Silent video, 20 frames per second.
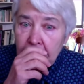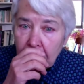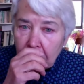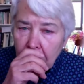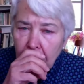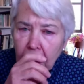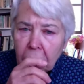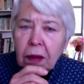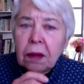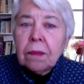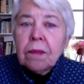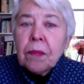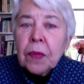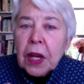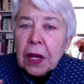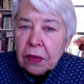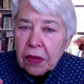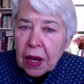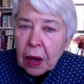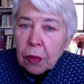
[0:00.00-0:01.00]
Wow.
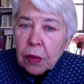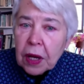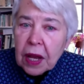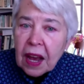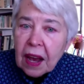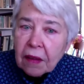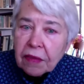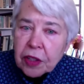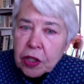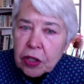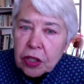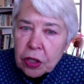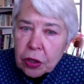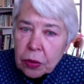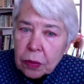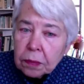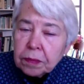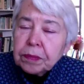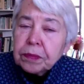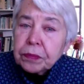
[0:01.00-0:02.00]
that we have to
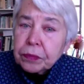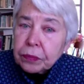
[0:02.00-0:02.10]
do.